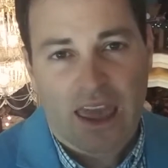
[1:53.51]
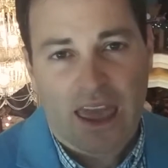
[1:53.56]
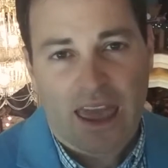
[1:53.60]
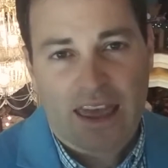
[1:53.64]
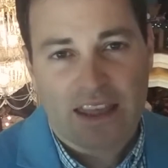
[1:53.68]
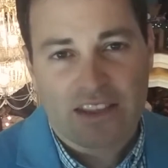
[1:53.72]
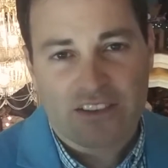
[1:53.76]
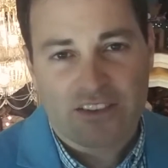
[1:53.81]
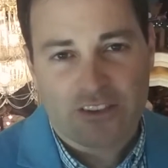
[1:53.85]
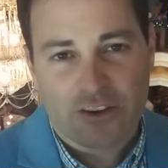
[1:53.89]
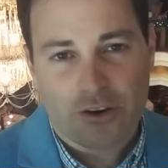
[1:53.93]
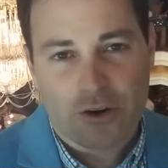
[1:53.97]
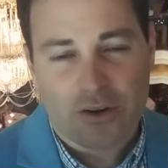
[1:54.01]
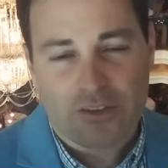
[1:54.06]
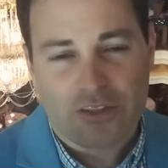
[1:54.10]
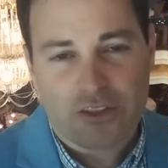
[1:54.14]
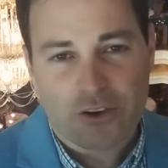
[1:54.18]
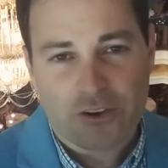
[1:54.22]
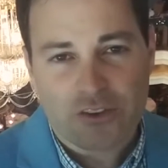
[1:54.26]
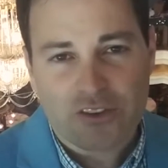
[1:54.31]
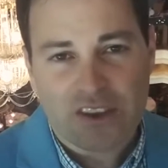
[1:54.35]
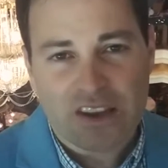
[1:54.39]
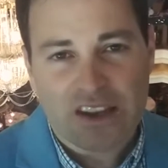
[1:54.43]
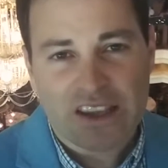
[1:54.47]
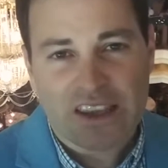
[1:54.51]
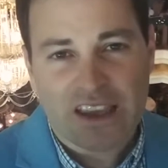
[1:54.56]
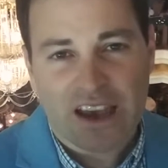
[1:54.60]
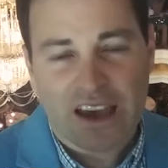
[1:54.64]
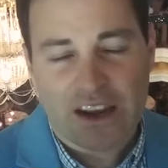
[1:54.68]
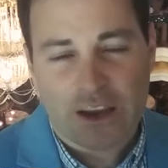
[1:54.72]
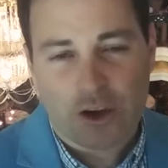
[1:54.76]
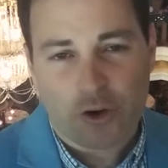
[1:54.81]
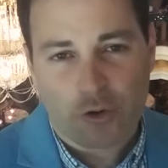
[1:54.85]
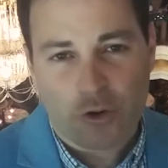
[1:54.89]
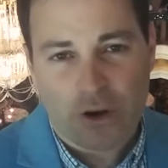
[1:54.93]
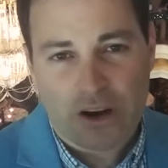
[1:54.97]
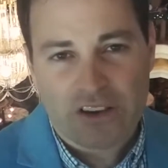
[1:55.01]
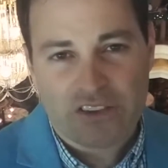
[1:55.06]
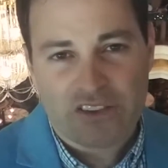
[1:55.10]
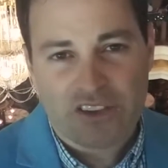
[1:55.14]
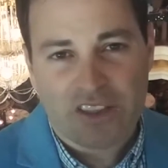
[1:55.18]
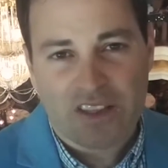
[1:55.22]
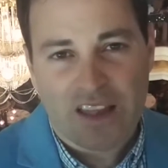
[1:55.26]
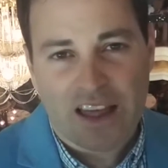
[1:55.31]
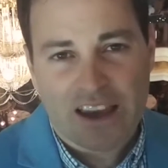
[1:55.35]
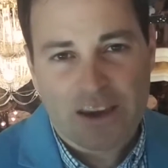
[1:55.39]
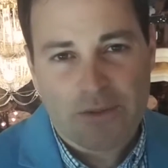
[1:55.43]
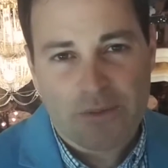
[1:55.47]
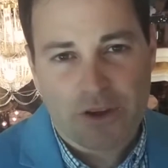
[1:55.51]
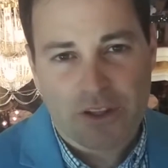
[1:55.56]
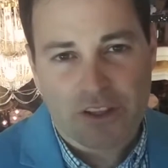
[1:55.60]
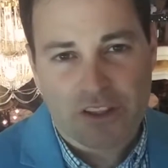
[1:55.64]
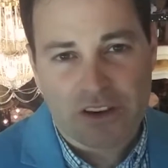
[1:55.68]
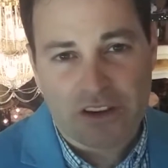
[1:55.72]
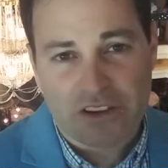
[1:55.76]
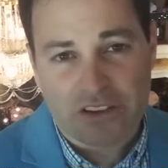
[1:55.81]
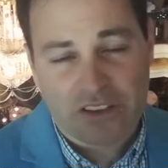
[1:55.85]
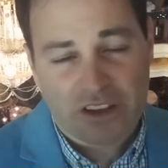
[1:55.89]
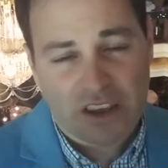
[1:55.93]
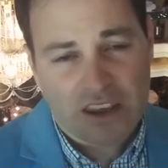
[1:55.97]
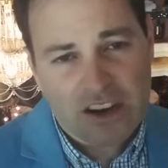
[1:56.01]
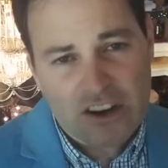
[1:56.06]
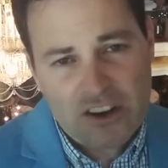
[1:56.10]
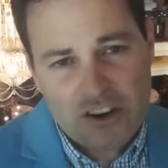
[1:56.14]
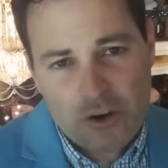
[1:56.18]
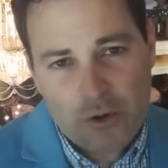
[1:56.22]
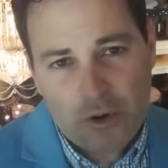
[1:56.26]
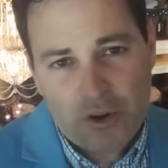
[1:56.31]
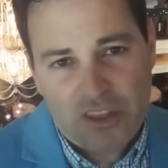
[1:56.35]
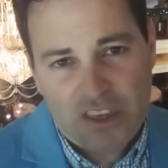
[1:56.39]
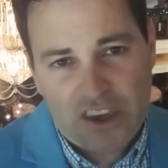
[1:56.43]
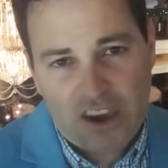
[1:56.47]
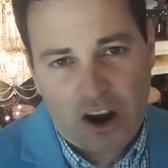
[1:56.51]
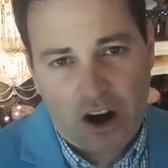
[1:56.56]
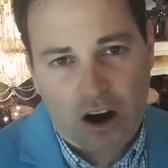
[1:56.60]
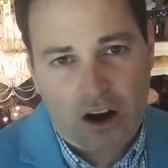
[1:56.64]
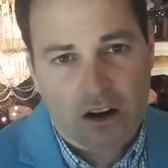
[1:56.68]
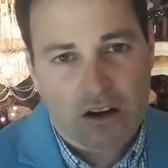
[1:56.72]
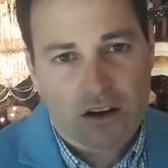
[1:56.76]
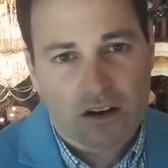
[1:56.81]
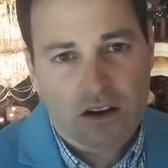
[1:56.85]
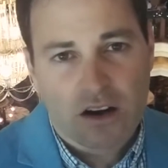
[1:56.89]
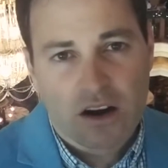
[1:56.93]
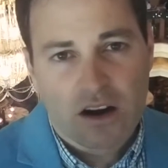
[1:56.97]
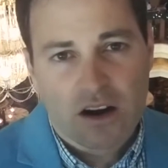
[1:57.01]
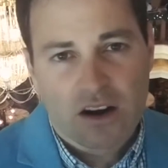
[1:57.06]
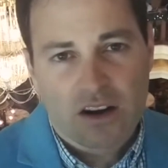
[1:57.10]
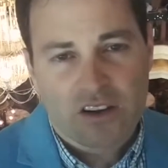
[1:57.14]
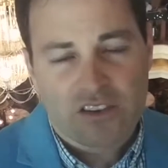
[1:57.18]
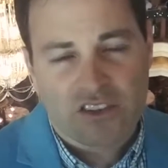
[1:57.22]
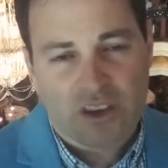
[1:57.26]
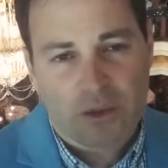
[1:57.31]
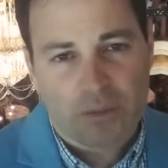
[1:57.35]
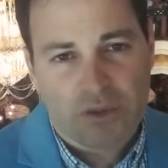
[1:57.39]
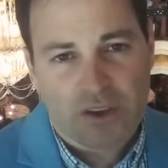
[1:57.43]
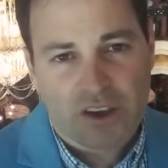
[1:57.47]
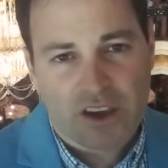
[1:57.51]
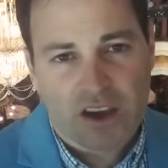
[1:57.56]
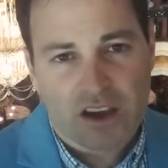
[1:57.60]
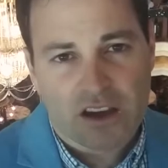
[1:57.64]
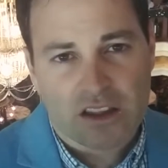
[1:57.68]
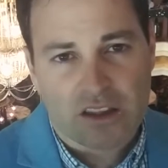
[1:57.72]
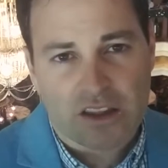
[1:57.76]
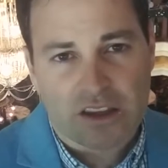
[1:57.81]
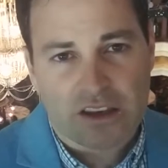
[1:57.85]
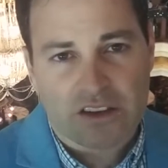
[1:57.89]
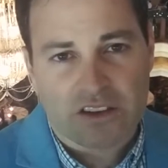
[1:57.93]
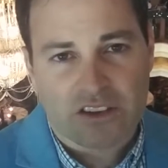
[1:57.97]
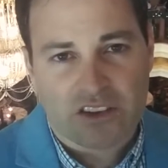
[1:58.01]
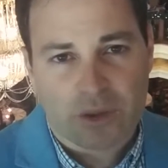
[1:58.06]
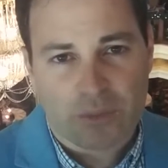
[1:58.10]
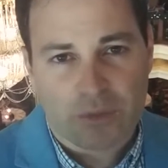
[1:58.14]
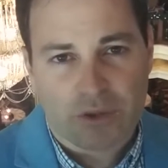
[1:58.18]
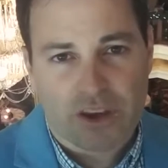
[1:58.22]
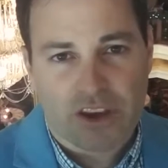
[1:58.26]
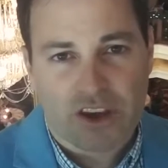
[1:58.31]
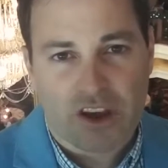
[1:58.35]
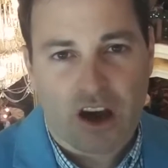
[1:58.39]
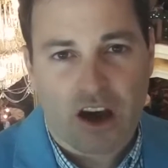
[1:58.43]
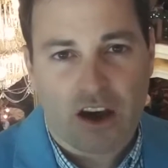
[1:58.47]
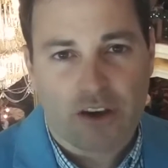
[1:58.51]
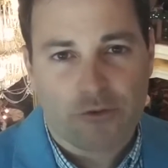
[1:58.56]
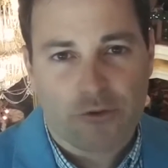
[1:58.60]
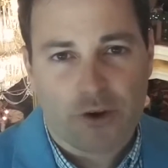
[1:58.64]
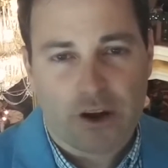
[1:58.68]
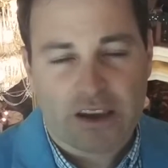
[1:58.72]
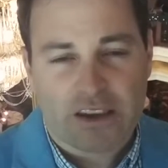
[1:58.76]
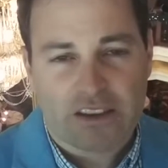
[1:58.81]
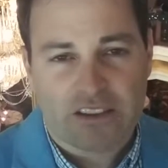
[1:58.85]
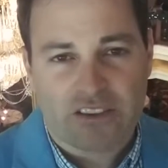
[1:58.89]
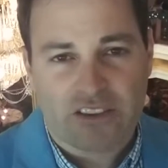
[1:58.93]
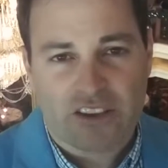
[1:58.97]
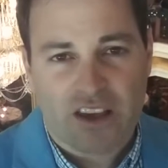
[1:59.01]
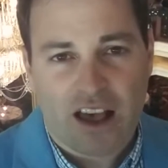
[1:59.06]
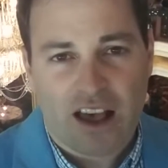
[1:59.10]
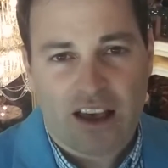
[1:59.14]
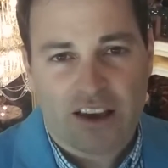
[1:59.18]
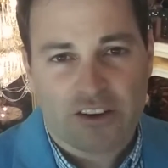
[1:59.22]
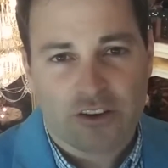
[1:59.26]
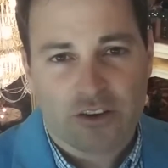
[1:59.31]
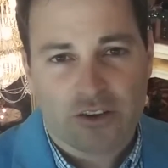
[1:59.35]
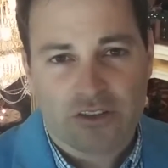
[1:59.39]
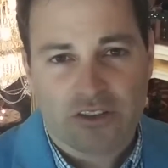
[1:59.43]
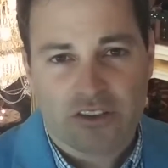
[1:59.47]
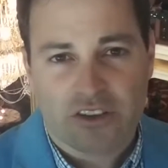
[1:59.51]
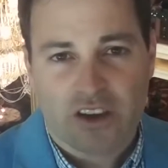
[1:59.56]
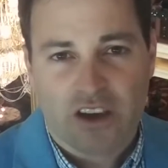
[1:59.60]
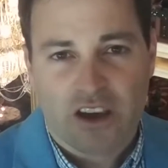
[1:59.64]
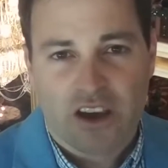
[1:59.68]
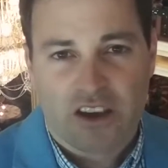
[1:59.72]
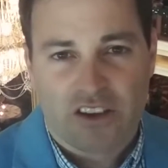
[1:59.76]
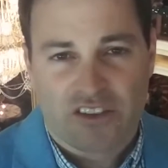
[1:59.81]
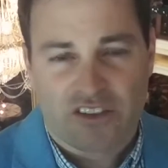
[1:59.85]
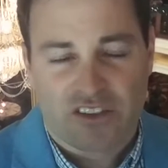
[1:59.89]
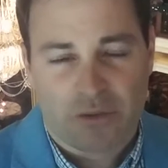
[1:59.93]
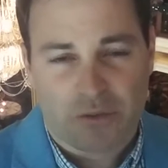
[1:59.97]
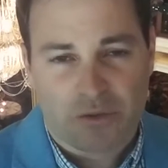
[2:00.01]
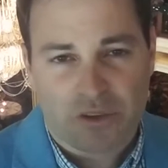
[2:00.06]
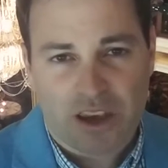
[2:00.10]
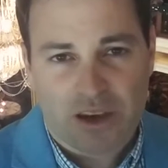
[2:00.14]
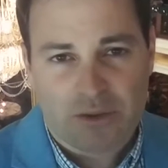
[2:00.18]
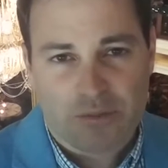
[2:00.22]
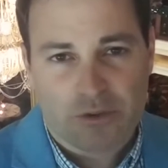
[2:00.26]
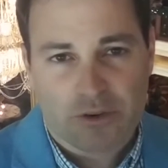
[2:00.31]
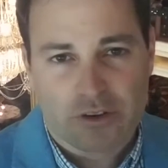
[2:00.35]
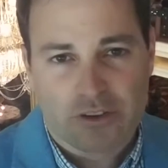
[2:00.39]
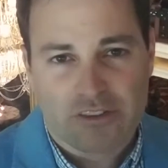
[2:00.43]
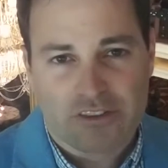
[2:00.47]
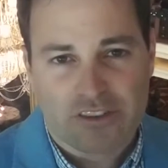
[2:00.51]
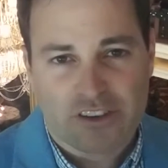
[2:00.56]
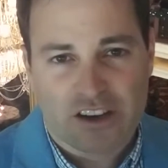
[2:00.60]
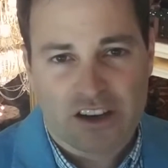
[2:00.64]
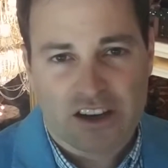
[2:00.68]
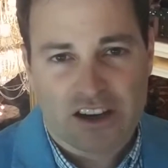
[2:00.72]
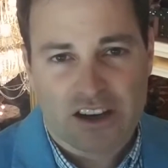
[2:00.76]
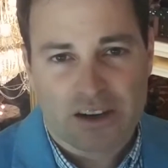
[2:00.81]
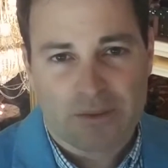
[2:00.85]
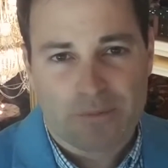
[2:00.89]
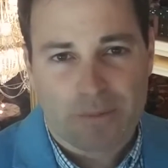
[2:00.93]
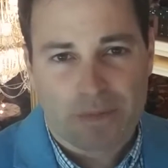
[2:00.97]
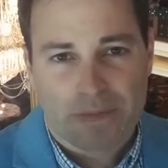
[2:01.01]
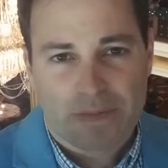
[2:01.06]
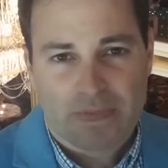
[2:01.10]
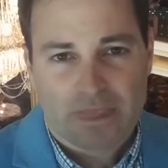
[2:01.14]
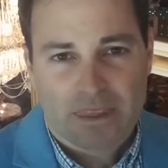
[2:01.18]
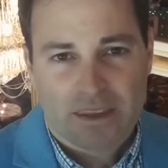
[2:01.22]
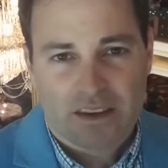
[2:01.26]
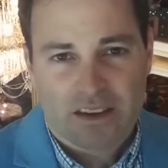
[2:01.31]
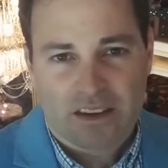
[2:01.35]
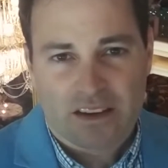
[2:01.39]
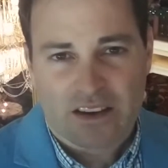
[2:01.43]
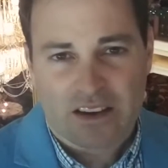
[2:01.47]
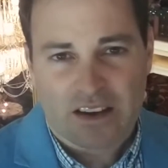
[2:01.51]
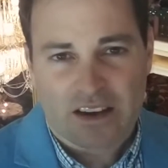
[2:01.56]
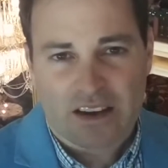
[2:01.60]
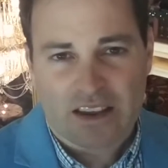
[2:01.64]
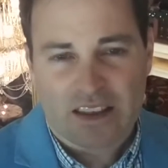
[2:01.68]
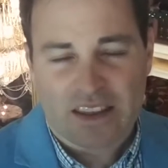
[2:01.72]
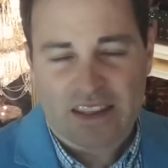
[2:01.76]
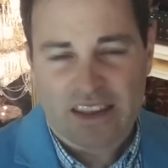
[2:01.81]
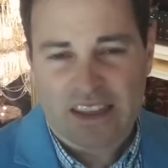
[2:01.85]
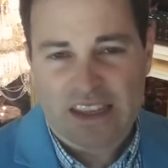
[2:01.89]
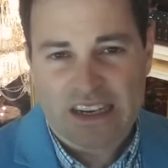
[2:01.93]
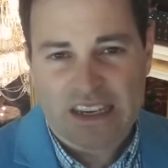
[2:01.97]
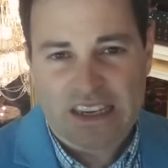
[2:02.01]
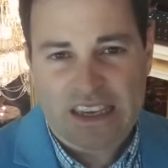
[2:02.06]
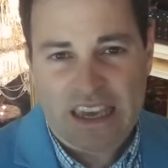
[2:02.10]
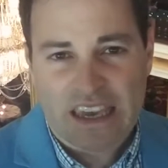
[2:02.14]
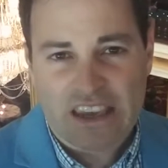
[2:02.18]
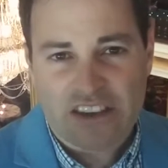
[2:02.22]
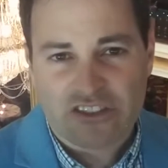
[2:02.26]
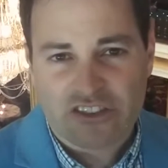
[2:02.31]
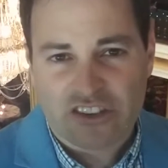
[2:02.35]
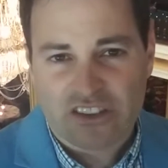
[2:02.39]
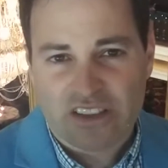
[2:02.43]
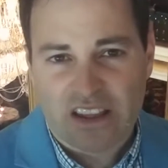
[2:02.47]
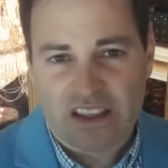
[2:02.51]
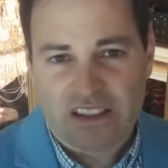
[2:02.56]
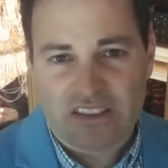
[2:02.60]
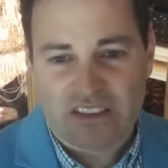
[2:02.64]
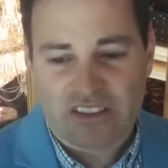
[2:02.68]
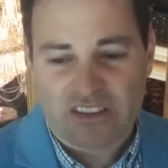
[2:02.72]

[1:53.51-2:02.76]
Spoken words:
And so if there's any kind of crazy liabilities, and you know what they are, something ugly, something unreconciled, some type of litigation that's